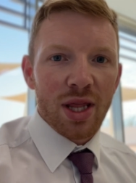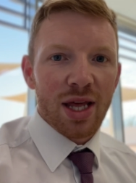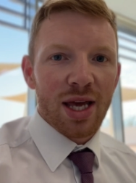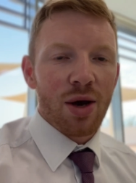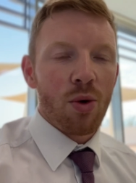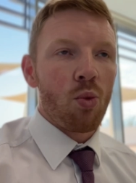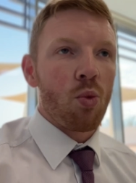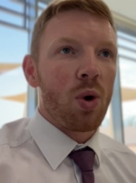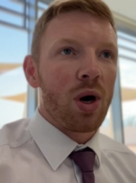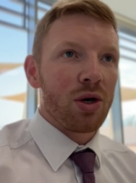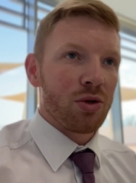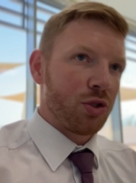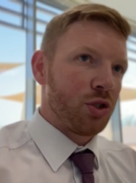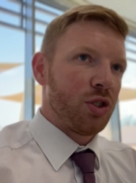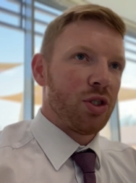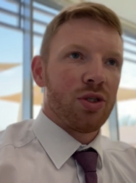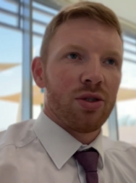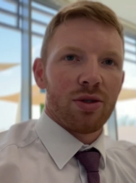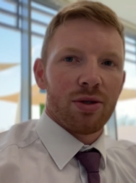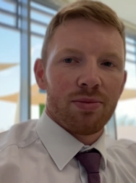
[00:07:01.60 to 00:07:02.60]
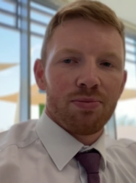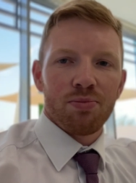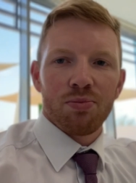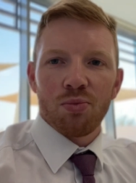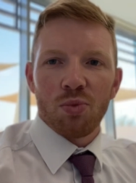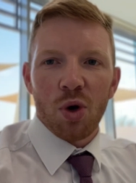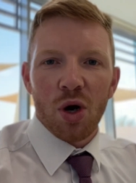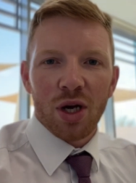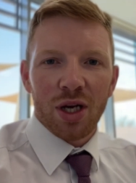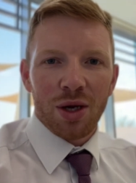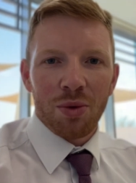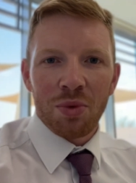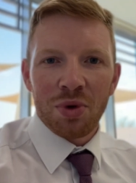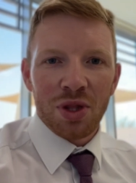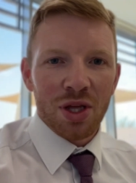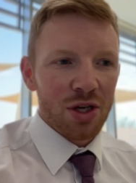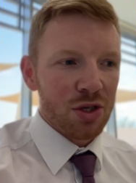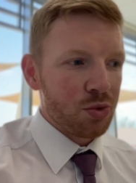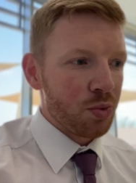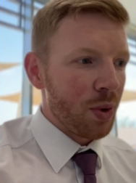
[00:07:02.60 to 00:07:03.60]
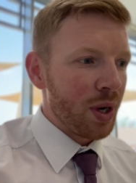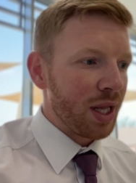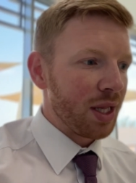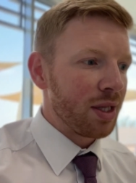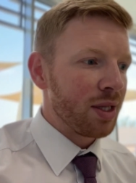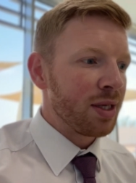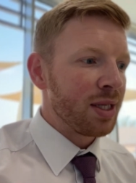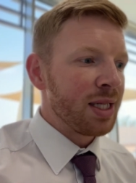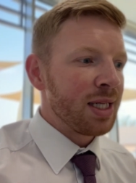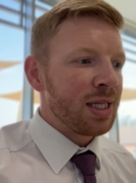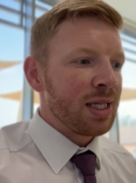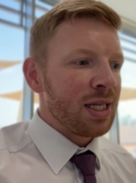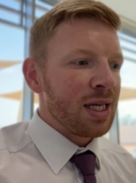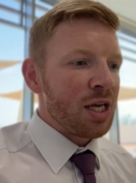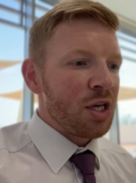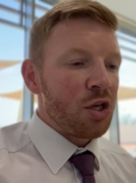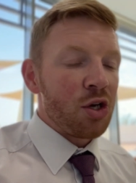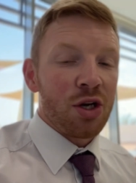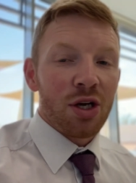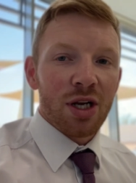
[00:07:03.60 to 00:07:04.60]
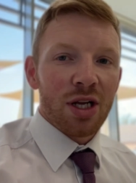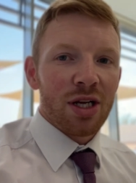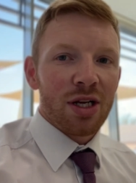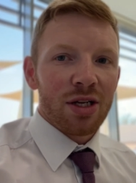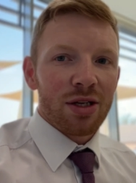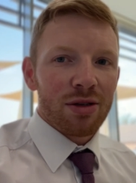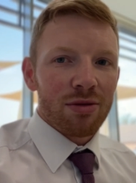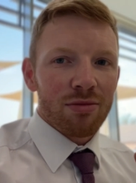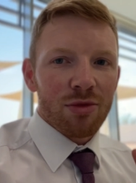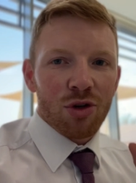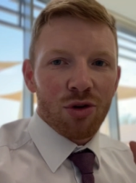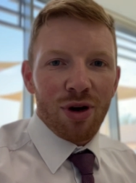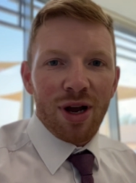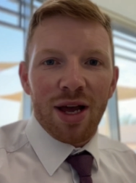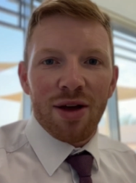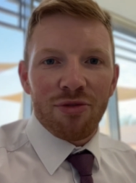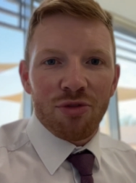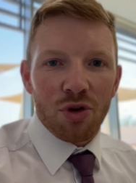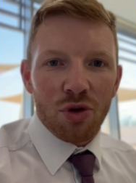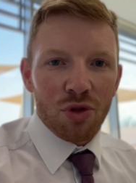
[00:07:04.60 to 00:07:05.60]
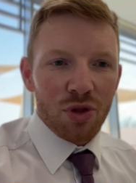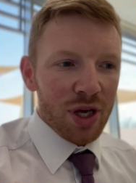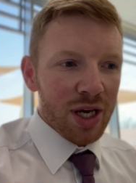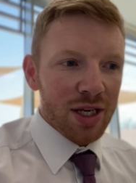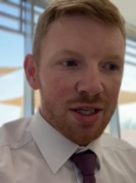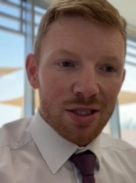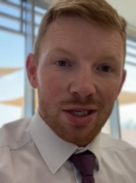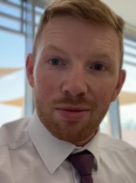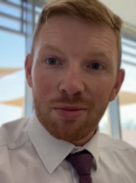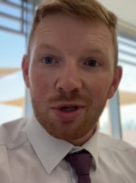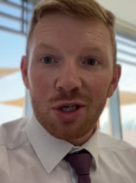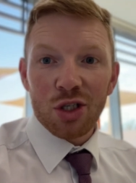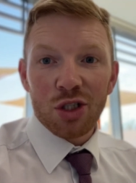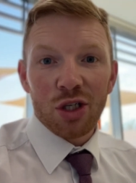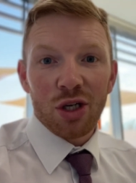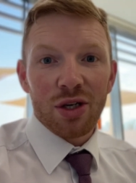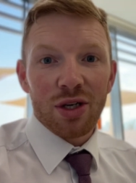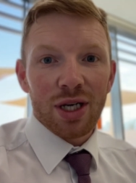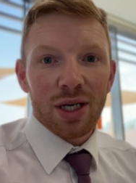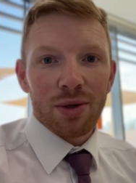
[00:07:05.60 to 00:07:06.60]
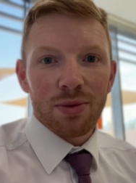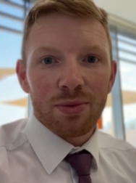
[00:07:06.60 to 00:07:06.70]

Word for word: it whilst you're working with it as well. You can uh, create a few things and I'm gonna show you now.